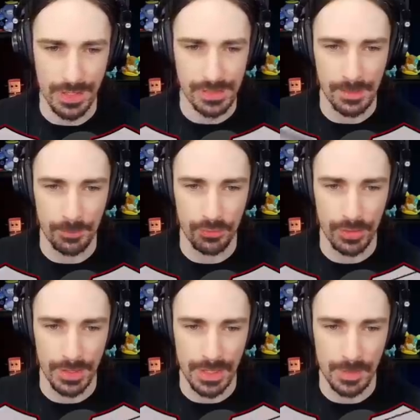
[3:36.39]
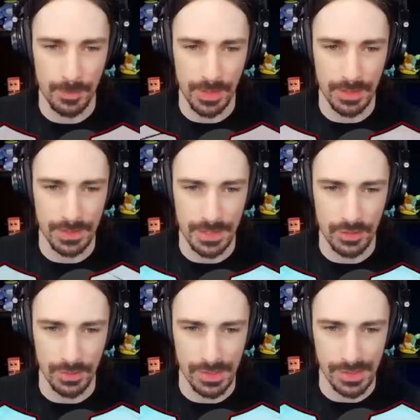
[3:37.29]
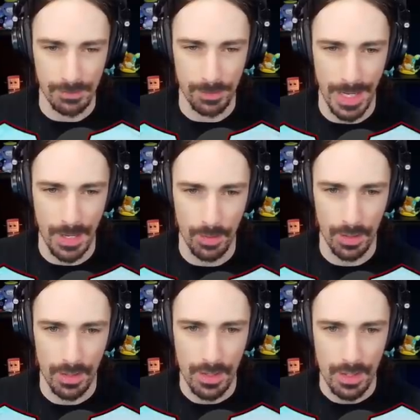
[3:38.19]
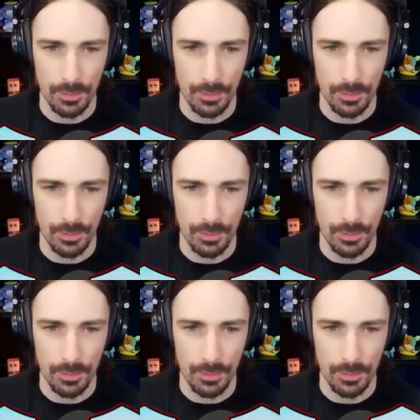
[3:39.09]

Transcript: It's a pretty big decrease in power,